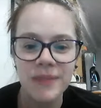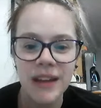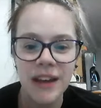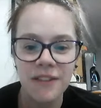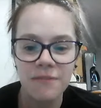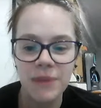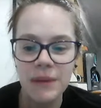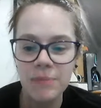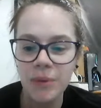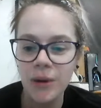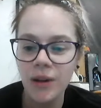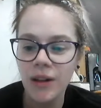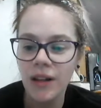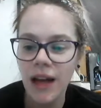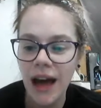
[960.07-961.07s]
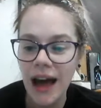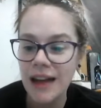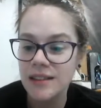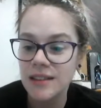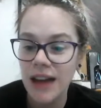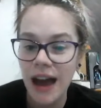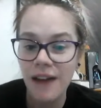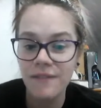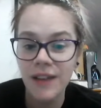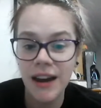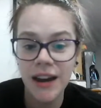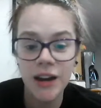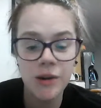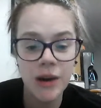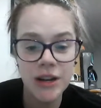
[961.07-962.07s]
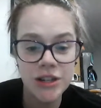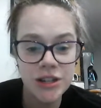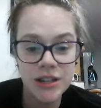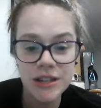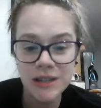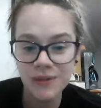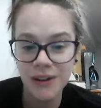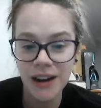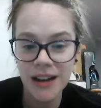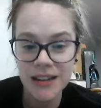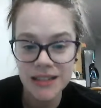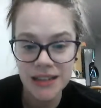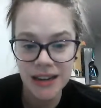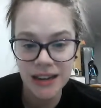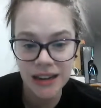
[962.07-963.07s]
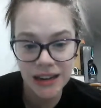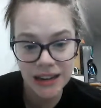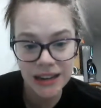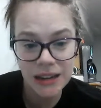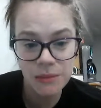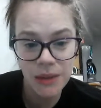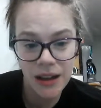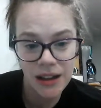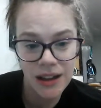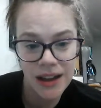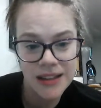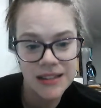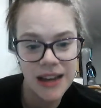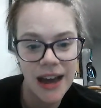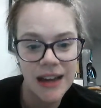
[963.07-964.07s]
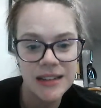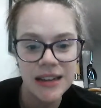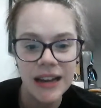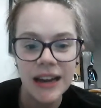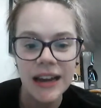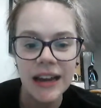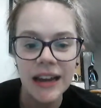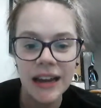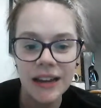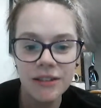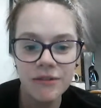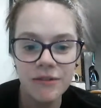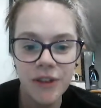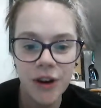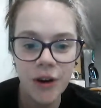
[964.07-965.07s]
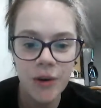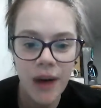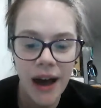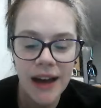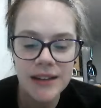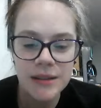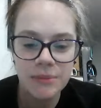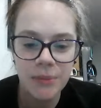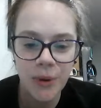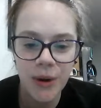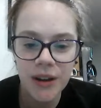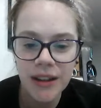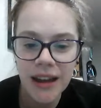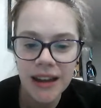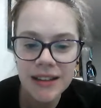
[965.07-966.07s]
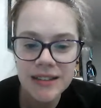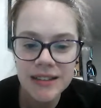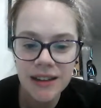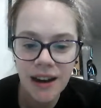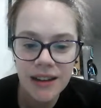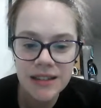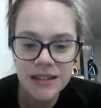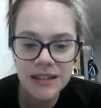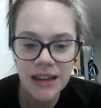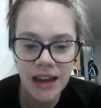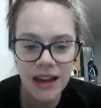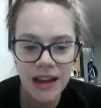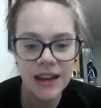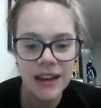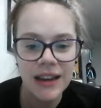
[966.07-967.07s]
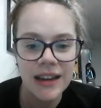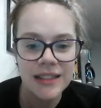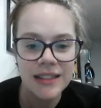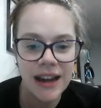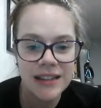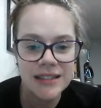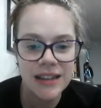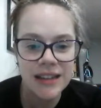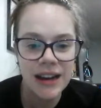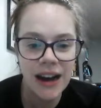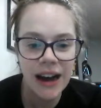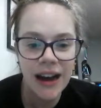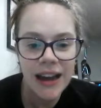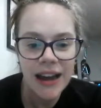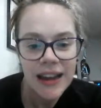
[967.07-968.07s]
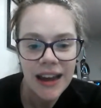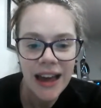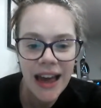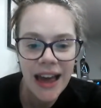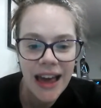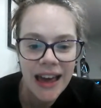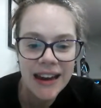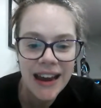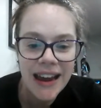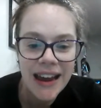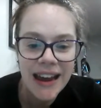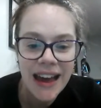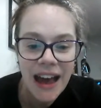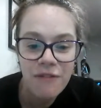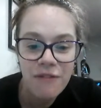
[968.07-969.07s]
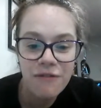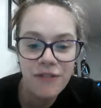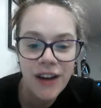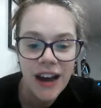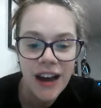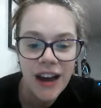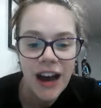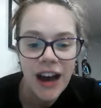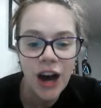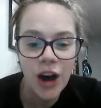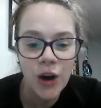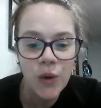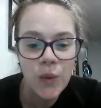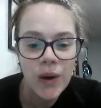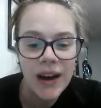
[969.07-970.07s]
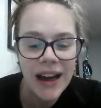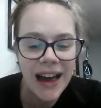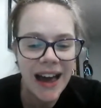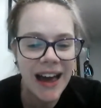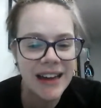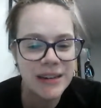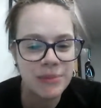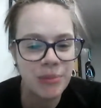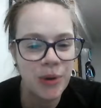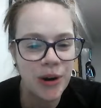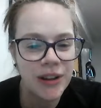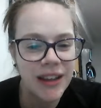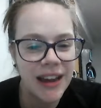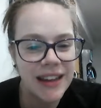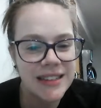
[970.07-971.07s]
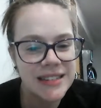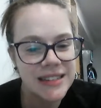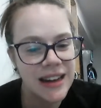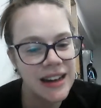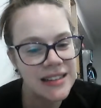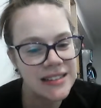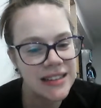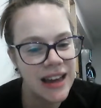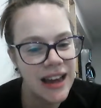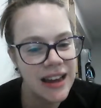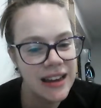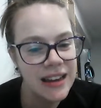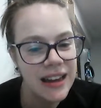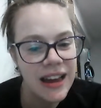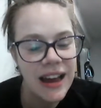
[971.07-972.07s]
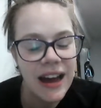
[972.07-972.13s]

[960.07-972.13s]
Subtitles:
If people have any questions for us, they can email us at info@moorelands.ca. That's info@moorelands.ca.